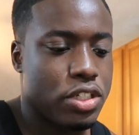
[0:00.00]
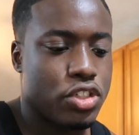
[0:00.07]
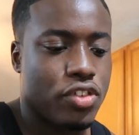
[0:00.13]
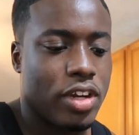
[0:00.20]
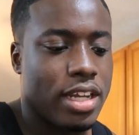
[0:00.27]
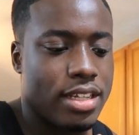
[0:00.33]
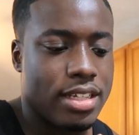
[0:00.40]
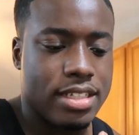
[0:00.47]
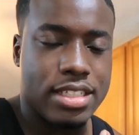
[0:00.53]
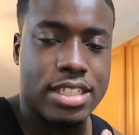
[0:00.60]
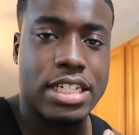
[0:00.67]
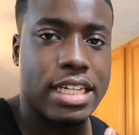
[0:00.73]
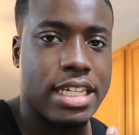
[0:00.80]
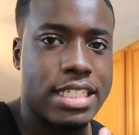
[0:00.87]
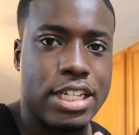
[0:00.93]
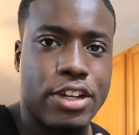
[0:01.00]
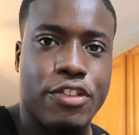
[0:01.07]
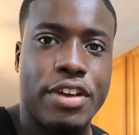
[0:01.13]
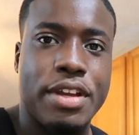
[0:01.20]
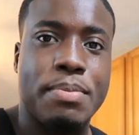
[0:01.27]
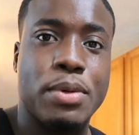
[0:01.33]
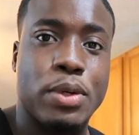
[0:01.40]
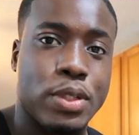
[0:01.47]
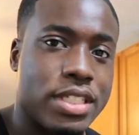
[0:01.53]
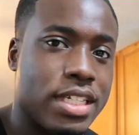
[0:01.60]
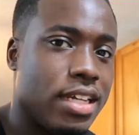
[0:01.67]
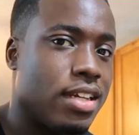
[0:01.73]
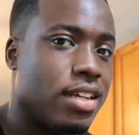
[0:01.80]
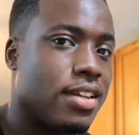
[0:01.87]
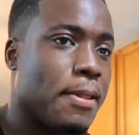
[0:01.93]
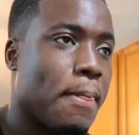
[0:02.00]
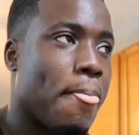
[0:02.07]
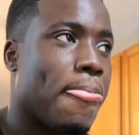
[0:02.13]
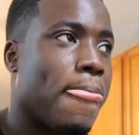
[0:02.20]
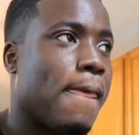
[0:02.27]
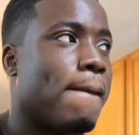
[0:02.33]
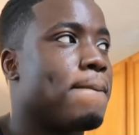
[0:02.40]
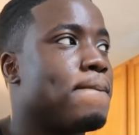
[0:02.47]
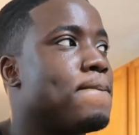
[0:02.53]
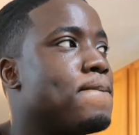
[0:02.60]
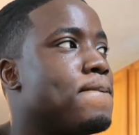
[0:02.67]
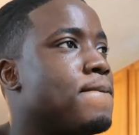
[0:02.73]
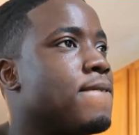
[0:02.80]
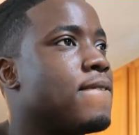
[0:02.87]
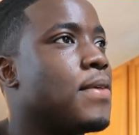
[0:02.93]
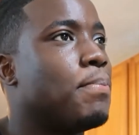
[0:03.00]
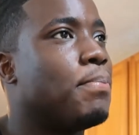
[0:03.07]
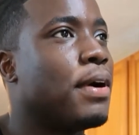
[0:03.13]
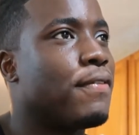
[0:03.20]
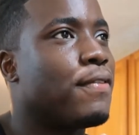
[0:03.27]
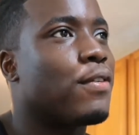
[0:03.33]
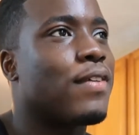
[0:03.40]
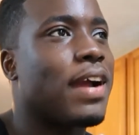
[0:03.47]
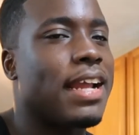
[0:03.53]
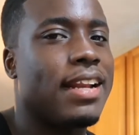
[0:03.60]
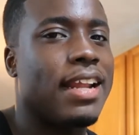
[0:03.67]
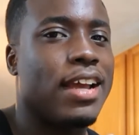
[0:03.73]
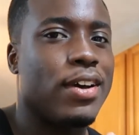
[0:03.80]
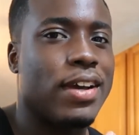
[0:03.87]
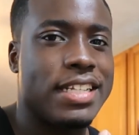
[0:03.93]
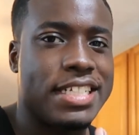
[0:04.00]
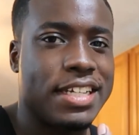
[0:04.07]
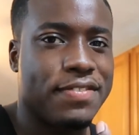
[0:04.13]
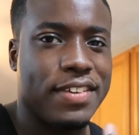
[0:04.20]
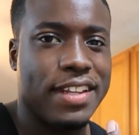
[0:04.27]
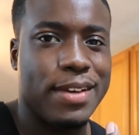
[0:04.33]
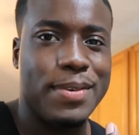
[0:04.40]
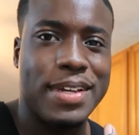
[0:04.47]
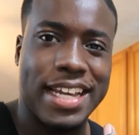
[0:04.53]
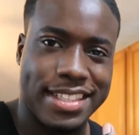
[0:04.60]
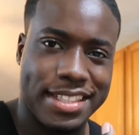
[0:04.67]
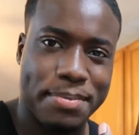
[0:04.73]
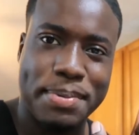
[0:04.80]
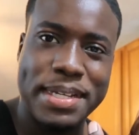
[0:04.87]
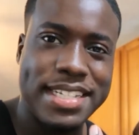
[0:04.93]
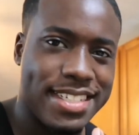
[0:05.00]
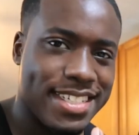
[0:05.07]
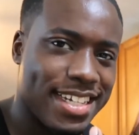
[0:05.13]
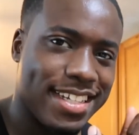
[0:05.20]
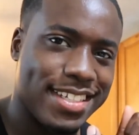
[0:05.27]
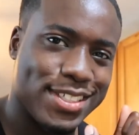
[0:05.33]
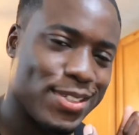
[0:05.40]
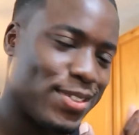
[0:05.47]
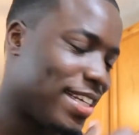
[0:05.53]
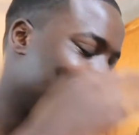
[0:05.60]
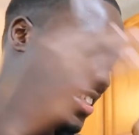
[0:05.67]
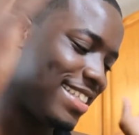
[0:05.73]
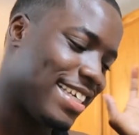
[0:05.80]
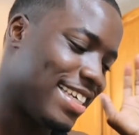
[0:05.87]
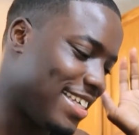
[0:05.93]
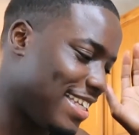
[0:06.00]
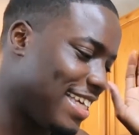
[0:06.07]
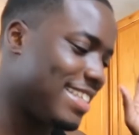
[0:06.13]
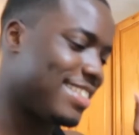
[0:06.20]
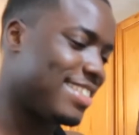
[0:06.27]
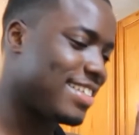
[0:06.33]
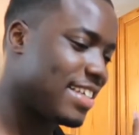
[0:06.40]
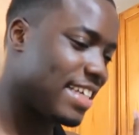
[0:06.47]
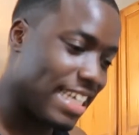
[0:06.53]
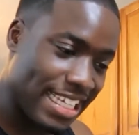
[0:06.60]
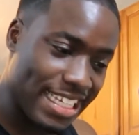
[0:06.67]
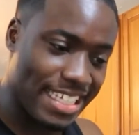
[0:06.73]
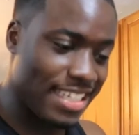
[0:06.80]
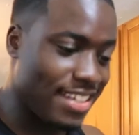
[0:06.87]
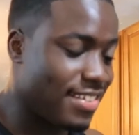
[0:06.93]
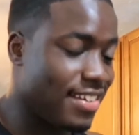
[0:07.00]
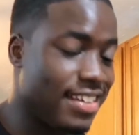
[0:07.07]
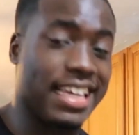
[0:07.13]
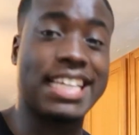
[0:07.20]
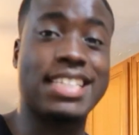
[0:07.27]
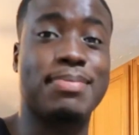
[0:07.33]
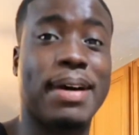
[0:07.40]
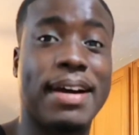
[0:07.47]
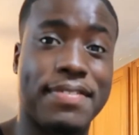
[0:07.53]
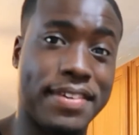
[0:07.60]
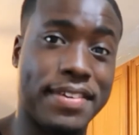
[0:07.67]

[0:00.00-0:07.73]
drink is cookies and cream milkshake. But for right now at Chick-fil-A, we got the peach shake, so that's lit. That's my